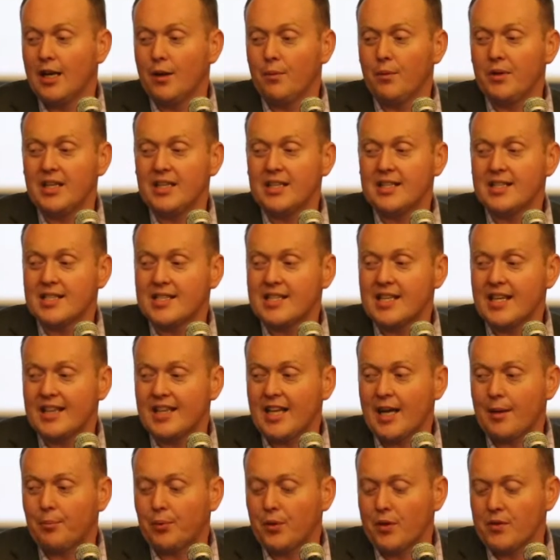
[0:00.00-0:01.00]
We need to
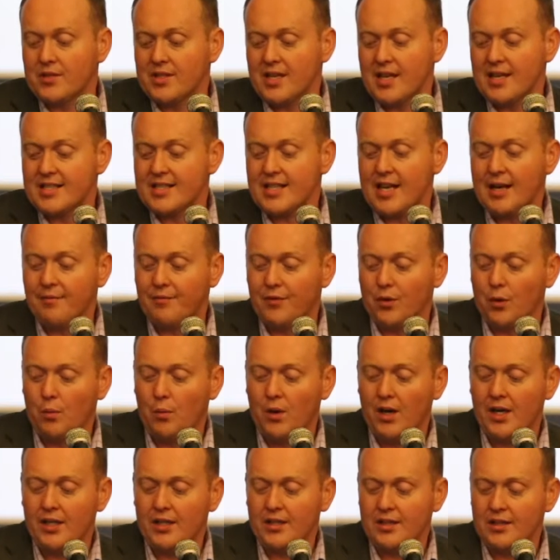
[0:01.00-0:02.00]
set that process up for
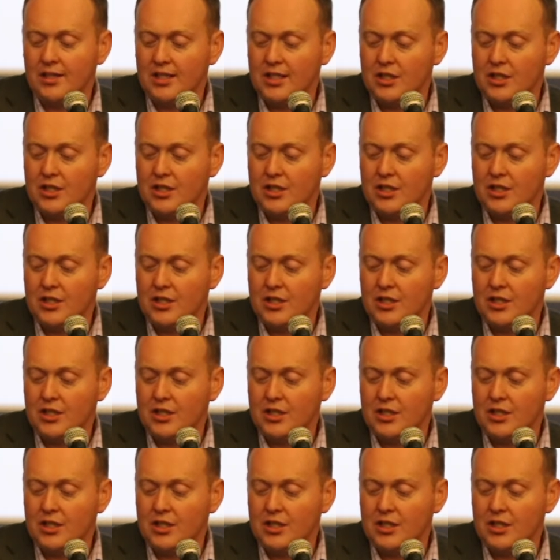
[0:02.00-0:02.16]
what